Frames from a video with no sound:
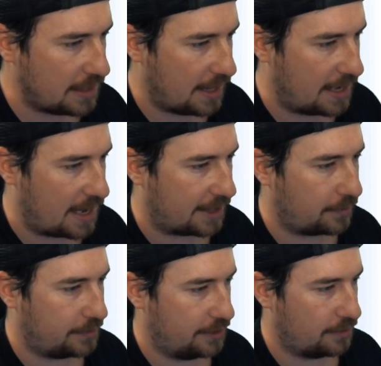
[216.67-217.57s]
And
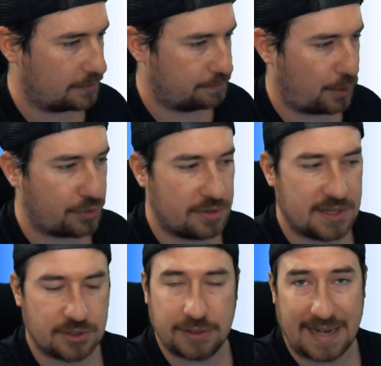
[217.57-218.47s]
both of
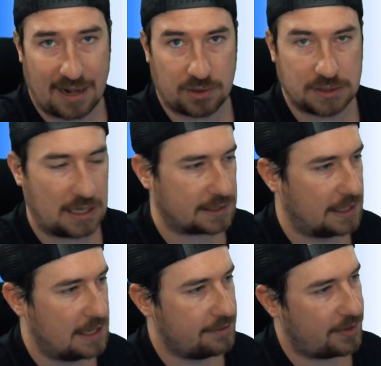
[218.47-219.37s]
these are now unlocked.
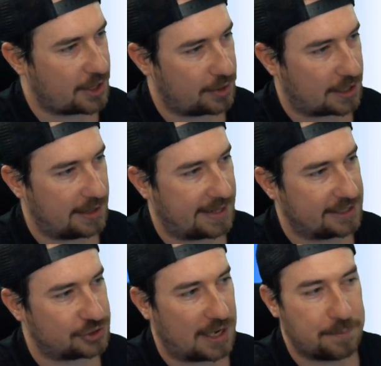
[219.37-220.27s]
If I go to click
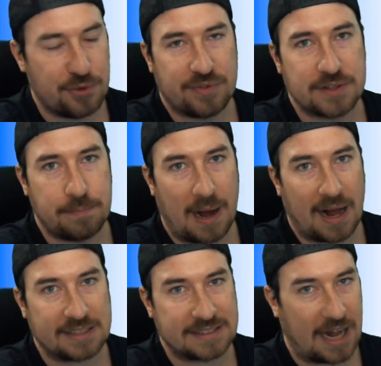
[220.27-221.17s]
and try to move this
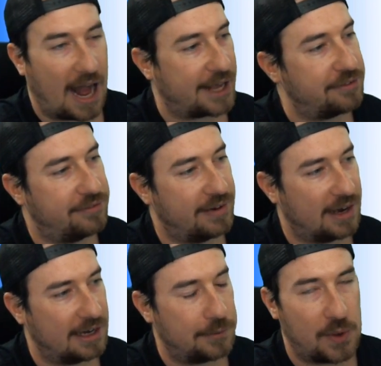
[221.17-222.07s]
box, I could
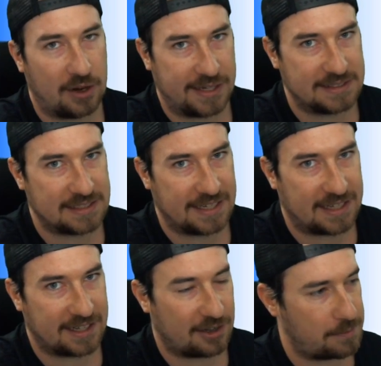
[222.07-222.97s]
very well easily
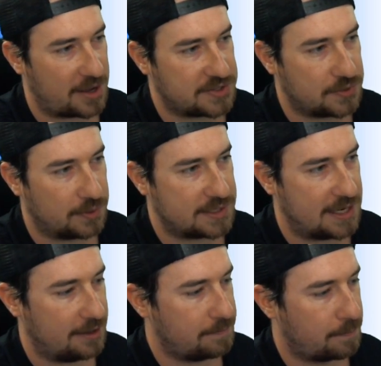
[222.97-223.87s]
click on my source
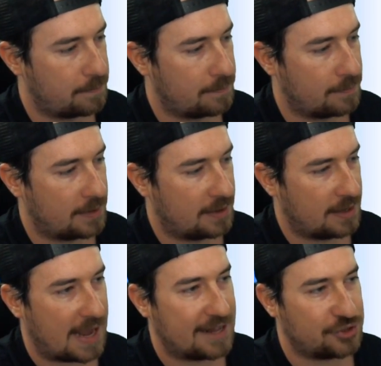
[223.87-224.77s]
here
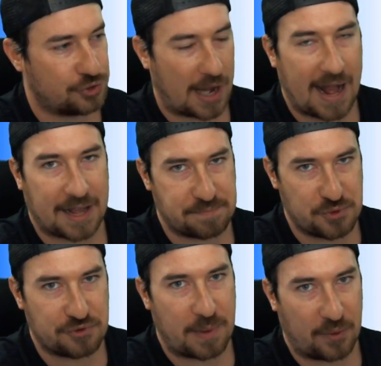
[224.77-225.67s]
and drag and
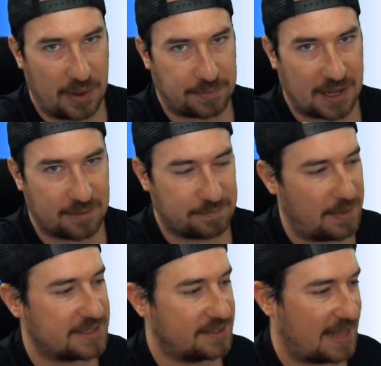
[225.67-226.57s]
move my webcam,
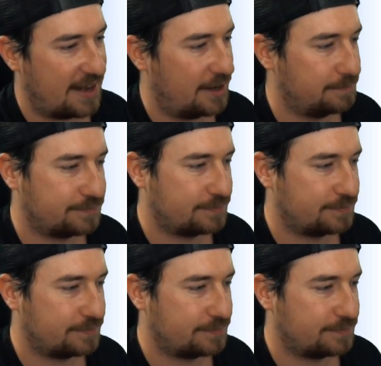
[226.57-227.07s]
messing that up.